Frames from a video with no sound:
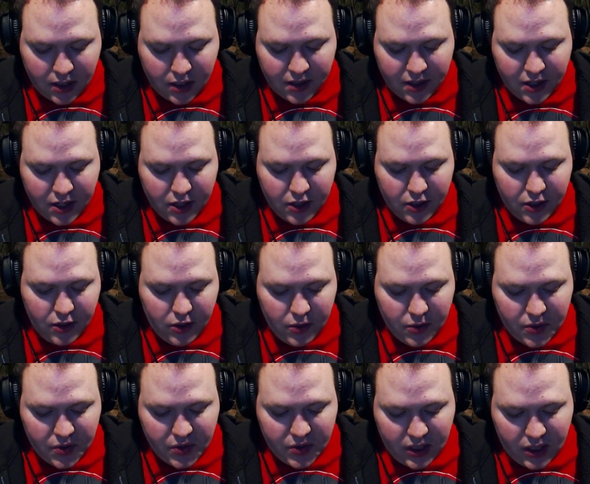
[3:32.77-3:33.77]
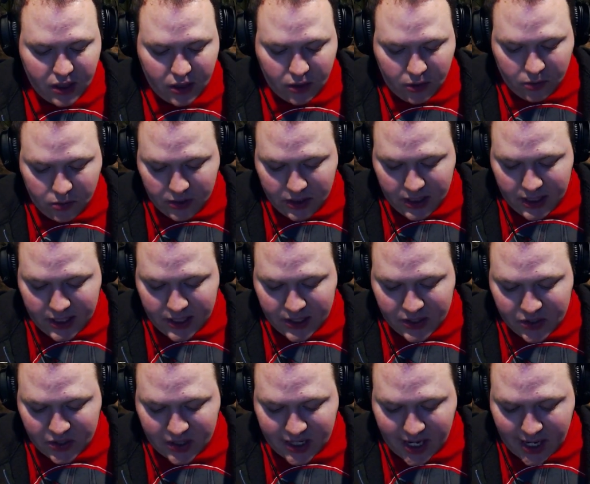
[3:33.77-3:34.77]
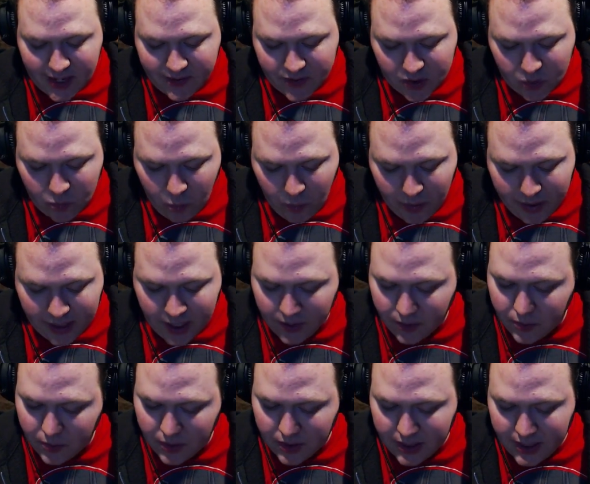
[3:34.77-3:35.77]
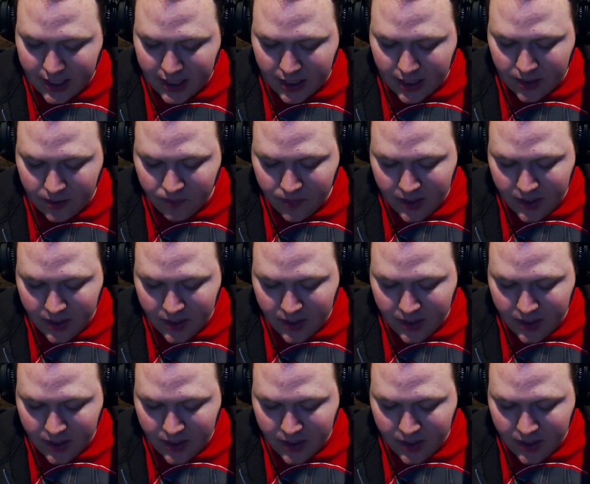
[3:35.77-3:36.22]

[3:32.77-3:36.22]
You see only his staff swinging through the air.